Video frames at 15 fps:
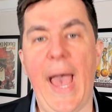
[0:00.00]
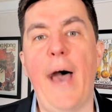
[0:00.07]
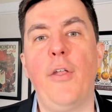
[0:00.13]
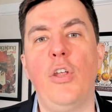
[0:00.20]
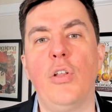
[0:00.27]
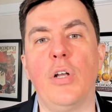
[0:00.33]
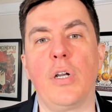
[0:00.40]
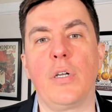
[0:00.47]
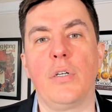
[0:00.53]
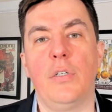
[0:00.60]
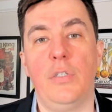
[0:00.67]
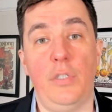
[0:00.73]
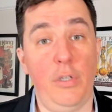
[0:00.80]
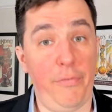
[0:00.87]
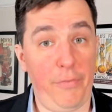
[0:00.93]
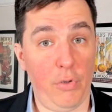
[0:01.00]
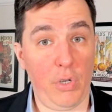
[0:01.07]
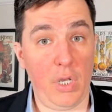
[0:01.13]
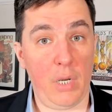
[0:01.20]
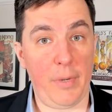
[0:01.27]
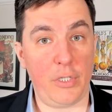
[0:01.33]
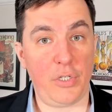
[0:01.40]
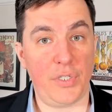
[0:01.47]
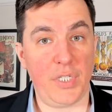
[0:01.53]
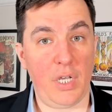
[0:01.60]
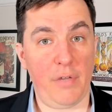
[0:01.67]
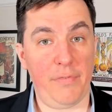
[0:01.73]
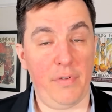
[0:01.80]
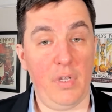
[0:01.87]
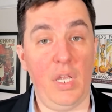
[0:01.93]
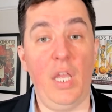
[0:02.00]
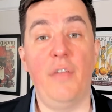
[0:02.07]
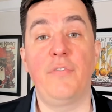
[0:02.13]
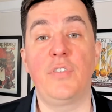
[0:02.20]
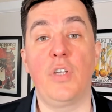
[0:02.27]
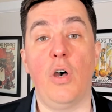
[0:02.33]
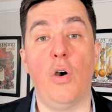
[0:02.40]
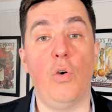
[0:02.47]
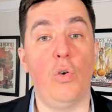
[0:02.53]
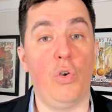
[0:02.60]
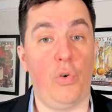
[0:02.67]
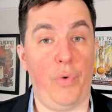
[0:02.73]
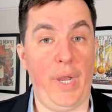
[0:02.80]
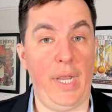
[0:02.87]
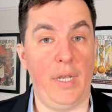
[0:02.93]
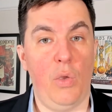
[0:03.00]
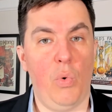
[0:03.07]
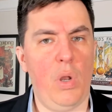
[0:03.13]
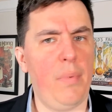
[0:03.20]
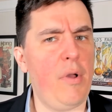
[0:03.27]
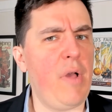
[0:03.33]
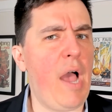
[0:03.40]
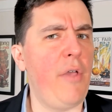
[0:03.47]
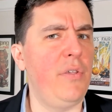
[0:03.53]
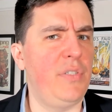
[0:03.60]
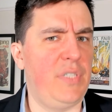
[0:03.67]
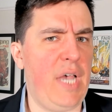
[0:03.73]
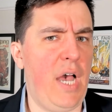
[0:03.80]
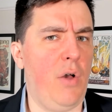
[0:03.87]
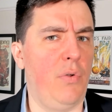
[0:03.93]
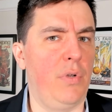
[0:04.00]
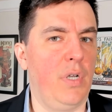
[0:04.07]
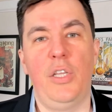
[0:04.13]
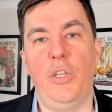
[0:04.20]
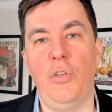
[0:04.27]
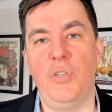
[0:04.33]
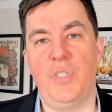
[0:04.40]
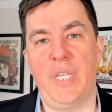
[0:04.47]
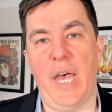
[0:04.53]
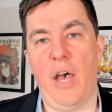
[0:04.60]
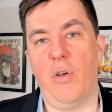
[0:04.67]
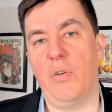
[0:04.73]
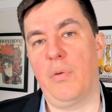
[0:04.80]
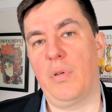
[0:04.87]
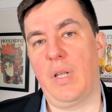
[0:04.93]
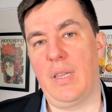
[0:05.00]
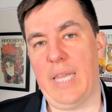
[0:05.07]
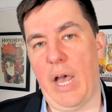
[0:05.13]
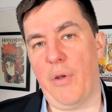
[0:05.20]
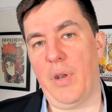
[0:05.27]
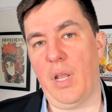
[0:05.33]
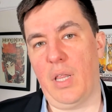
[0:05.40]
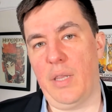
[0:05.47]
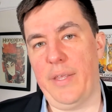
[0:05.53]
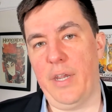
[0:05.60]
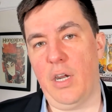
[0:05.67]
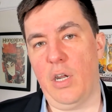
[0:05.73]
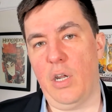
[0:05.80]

do you look? Do you feel good about yourself? If so, great. What about how you sound? Do you sound loud and clear,